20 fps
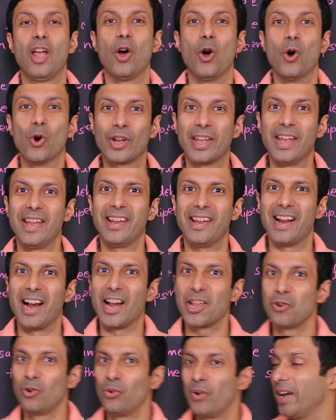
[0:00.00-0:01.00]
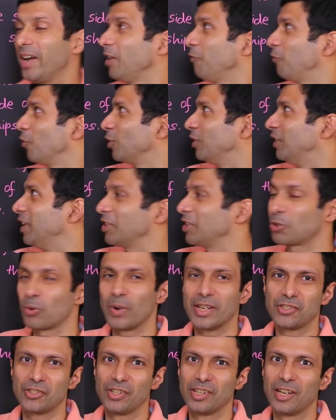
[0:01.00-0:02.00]
Okay, are you ready for this
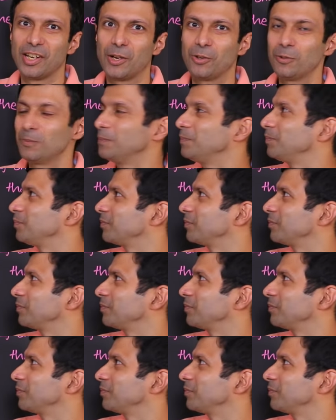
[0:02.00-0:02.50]
question now?